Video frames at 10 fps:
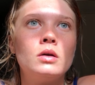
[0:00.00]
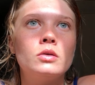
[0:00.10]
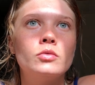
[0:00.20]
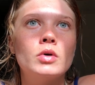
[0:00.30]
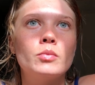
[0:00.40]

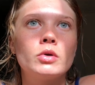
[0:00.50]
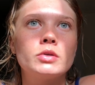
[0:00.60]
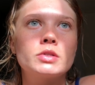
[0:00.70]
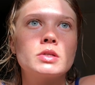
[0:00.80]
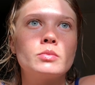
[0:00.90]
November,
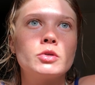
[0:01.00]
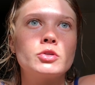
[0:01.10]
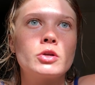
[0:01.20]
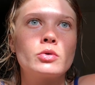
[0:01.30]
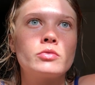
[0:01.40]
December,
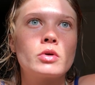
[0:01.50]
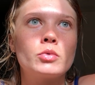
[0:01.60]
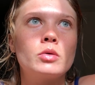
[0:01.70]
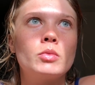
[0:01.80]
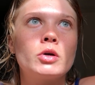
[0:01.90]
January,
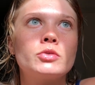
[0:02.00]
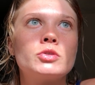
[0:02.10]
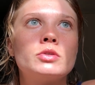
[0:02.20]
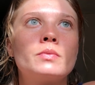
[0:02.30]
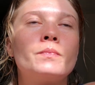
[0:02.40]
February, March.
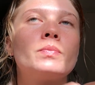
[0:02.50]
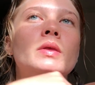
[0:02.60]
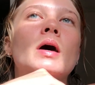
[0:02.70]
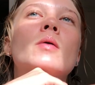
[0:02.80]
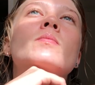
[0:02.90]
Yeah.